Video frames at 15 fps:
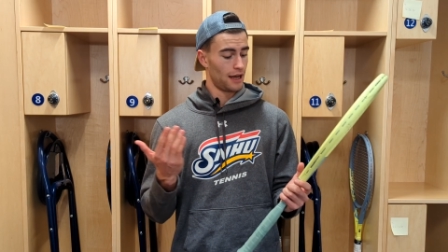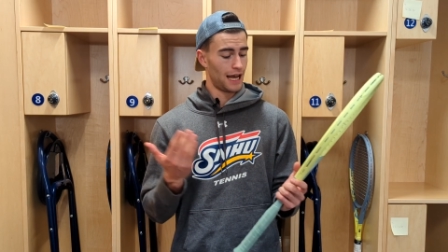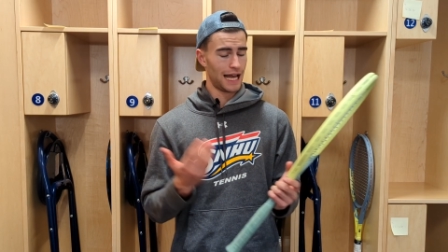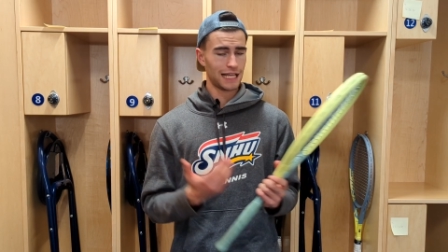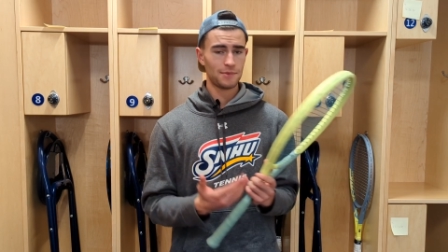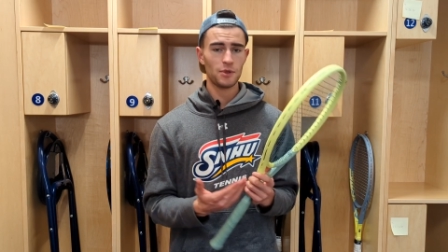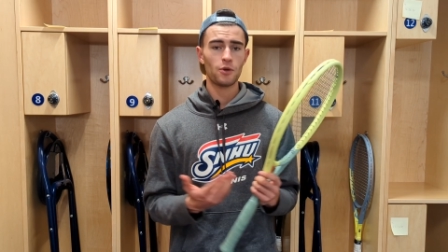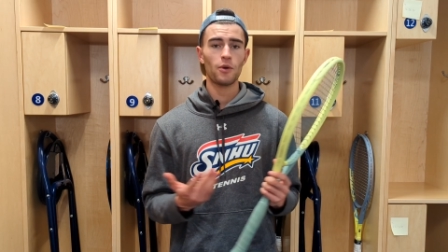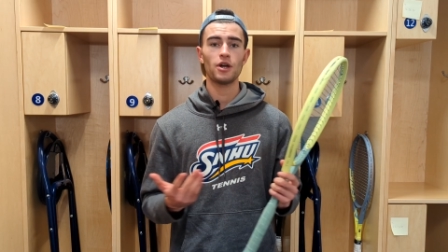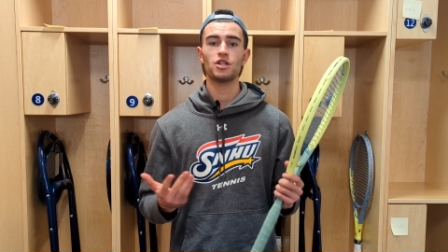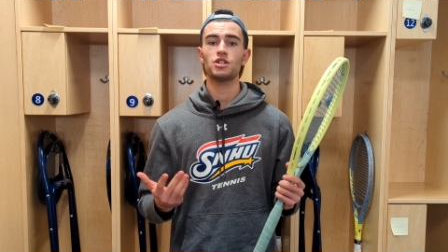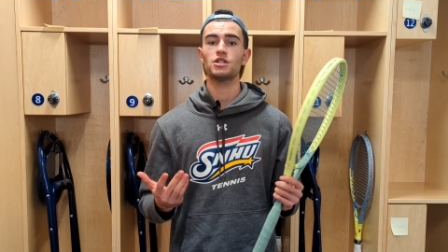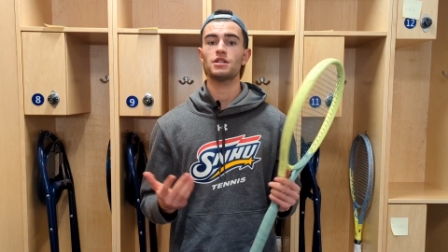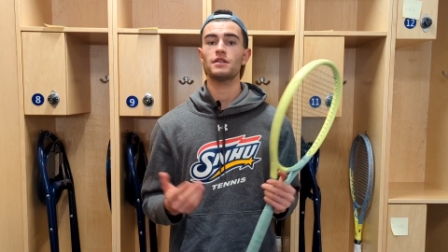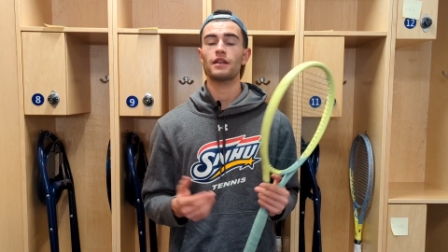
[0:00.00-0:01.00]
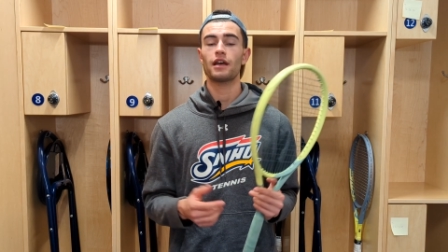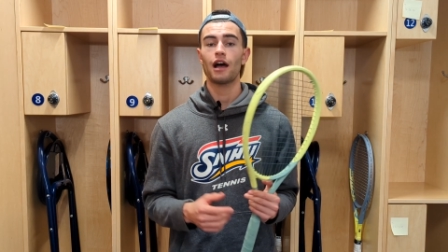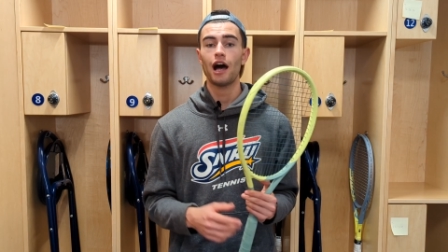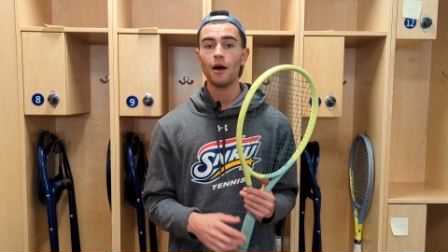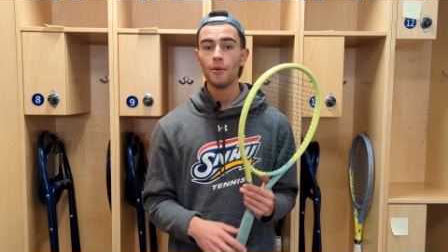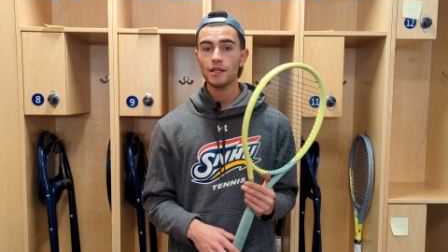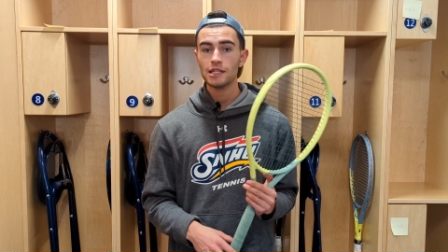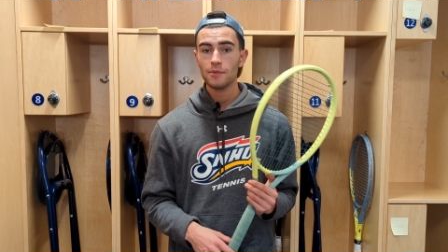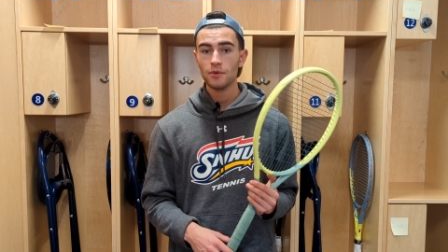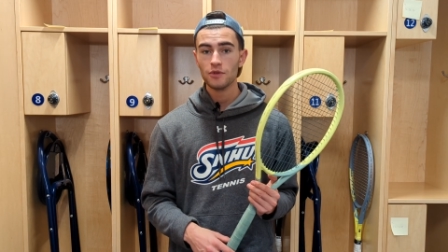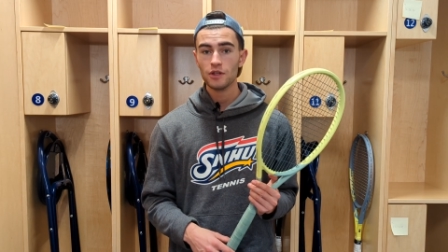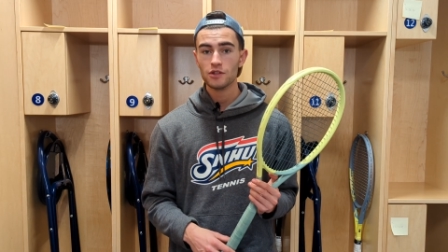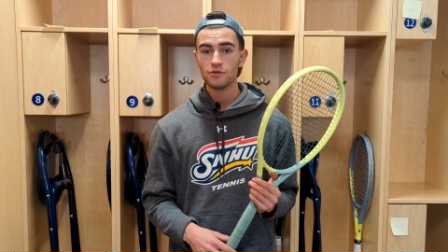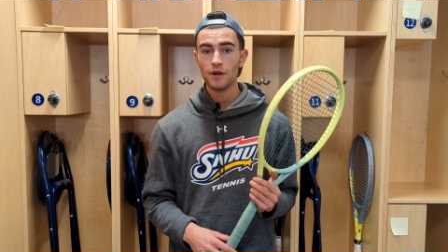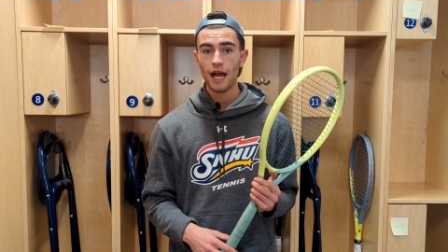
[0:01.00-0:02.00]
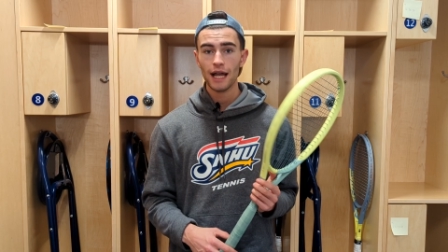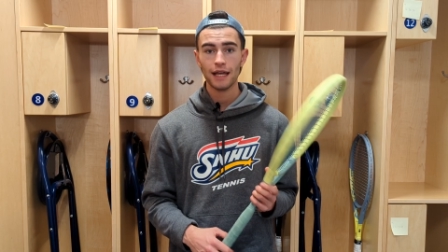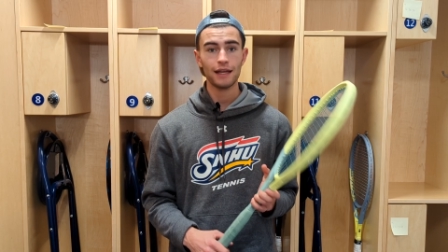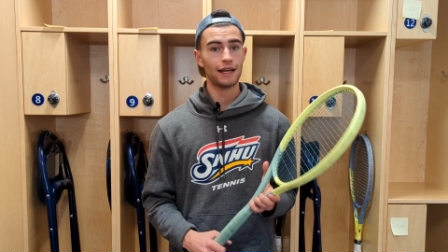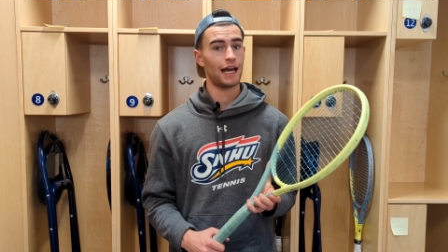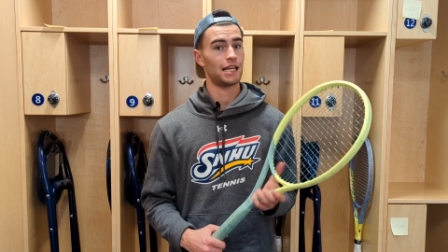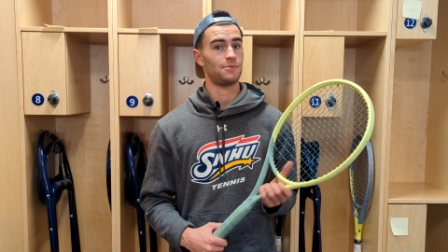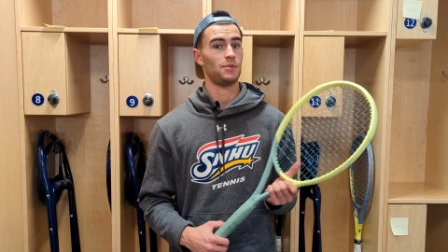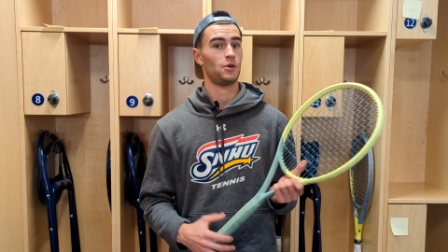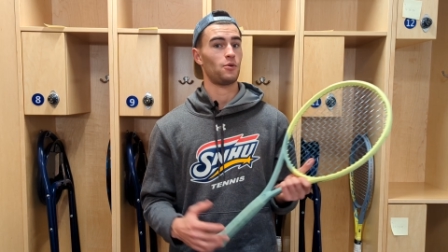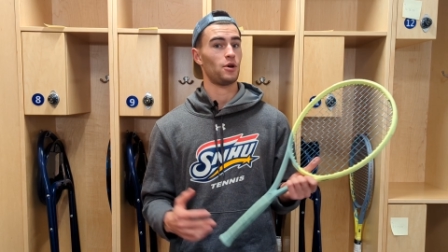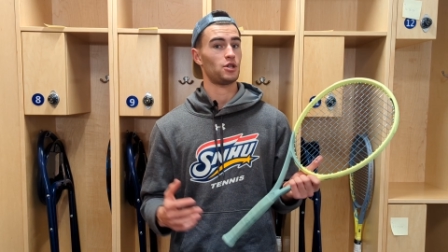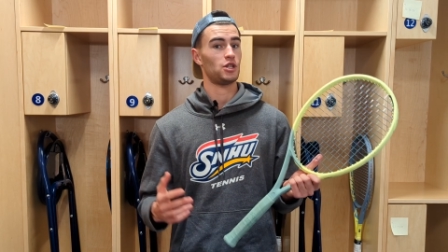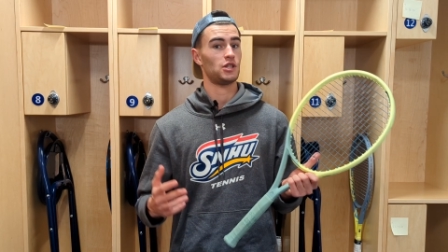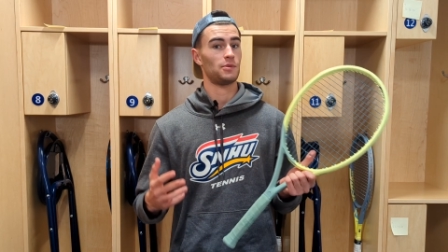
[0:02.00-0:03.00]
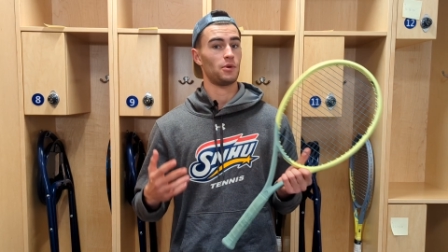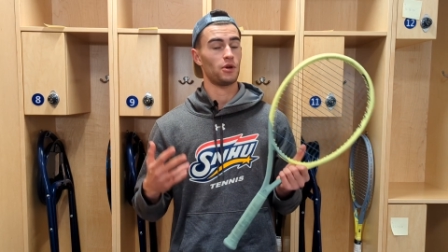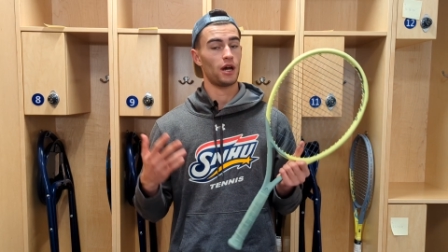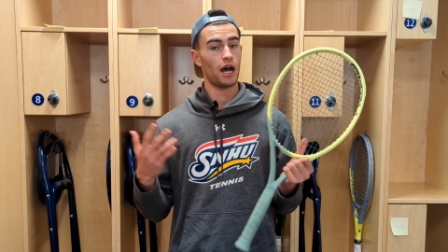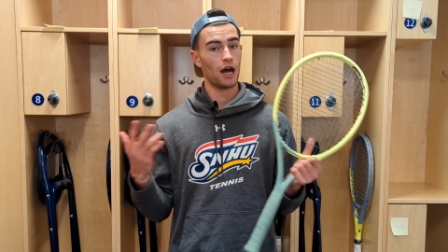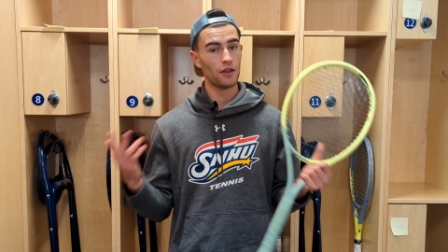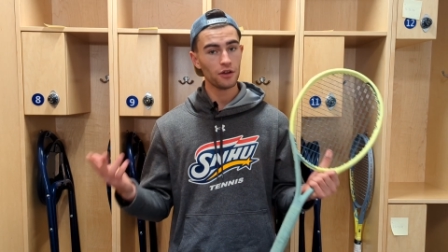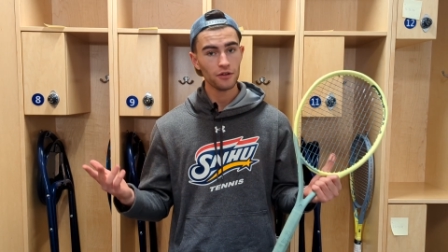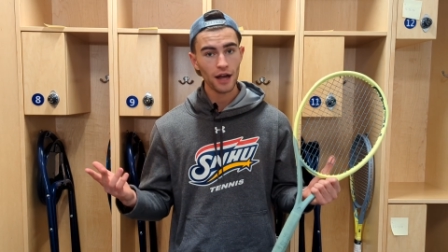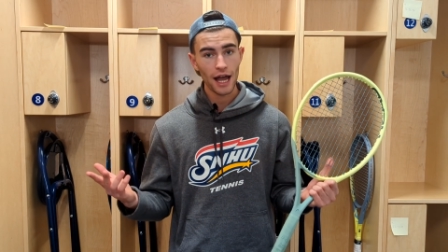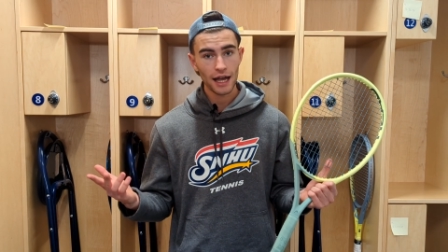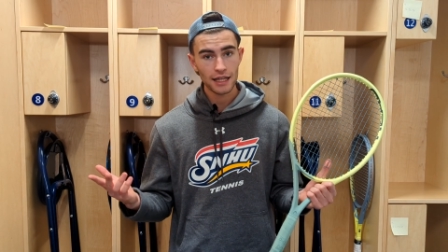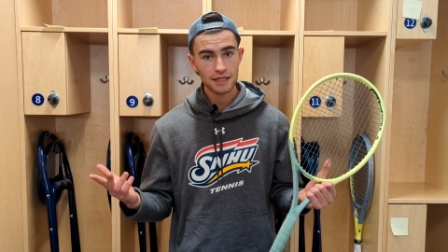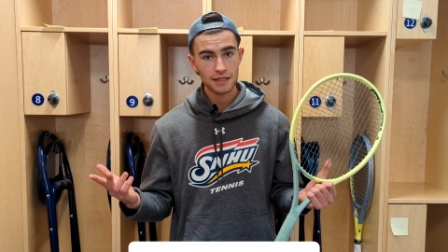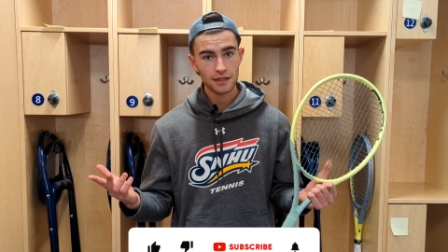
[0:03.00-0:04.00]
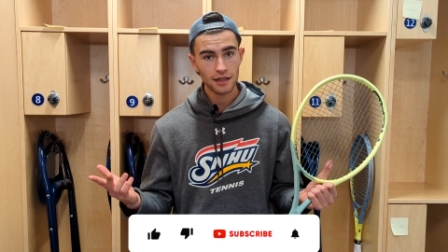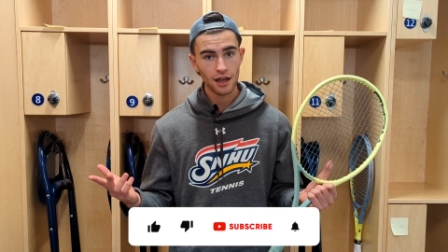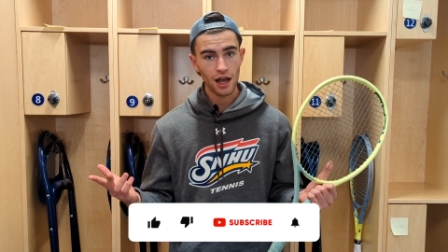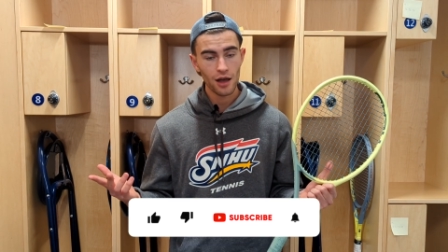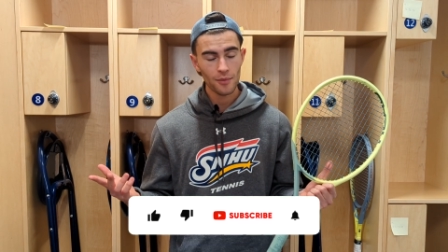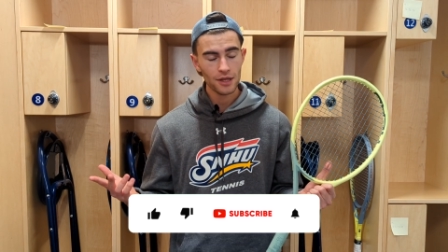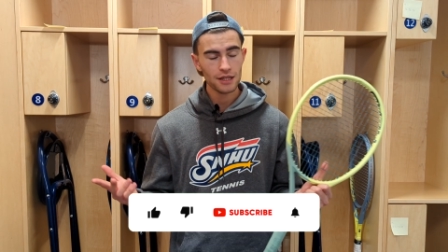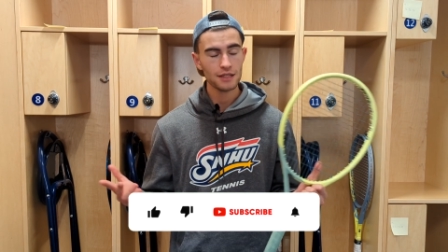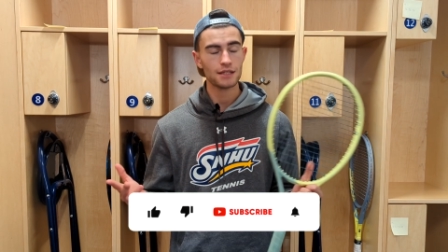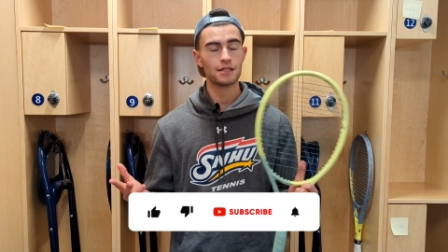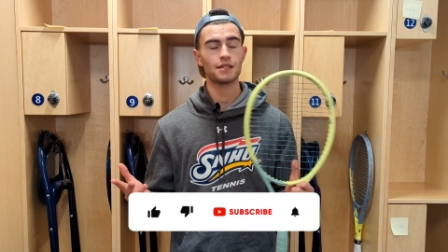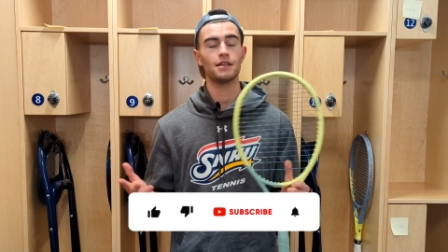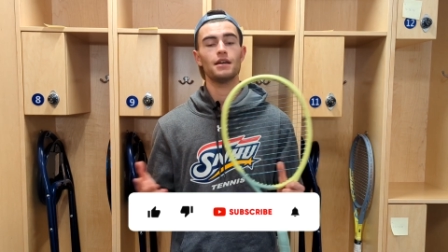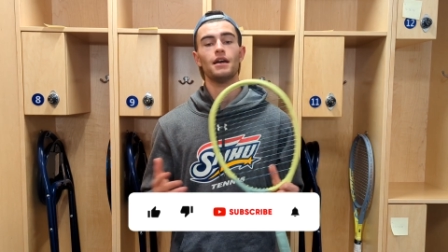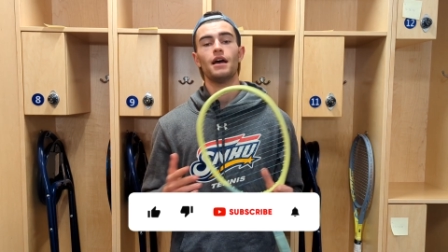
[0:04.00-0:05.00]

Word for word: ask me questions in the comments about this racket, ask me questions about other rackets in the comments.